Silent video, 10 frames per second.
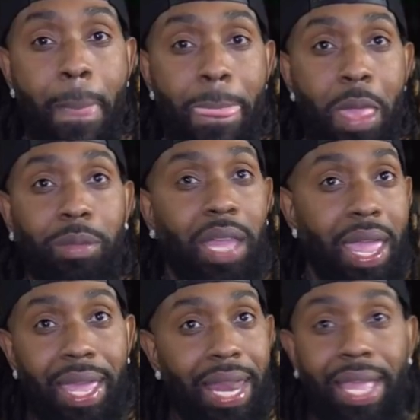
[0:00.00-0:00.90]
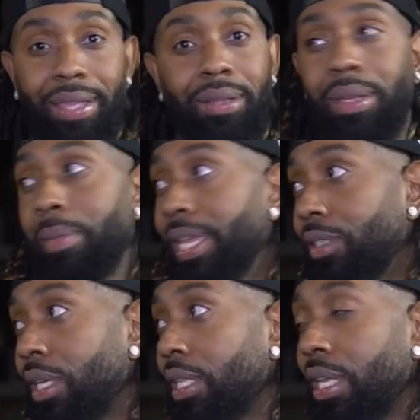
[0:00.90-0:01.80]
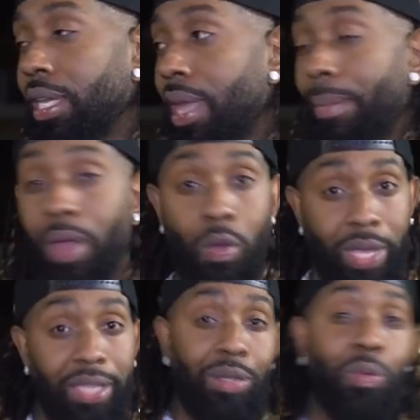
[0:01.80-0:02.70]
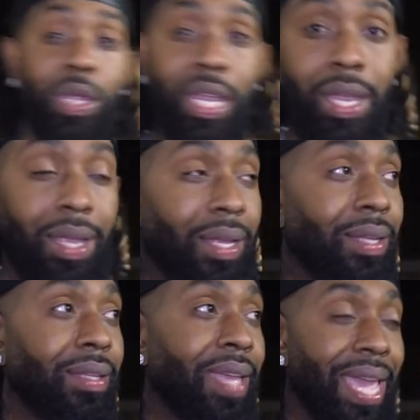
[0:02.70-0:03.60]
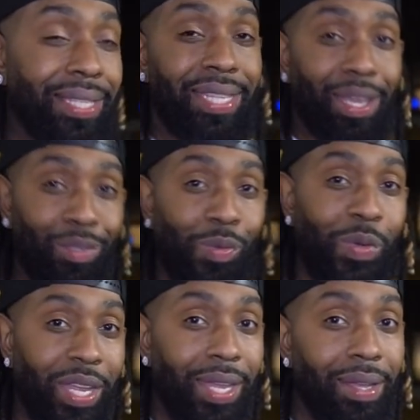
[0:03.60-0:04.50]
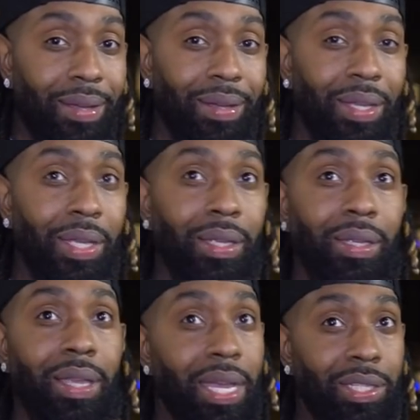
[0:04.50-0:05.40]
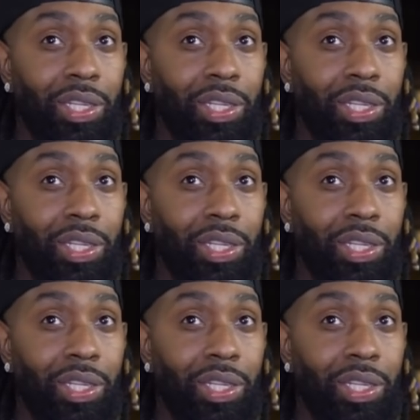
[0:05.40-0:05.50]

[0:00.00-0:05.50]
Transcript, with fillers: You know what I'm saying? Like, let me just either, either I'm going to go get some weed and sell some weed. And adjust or adjust.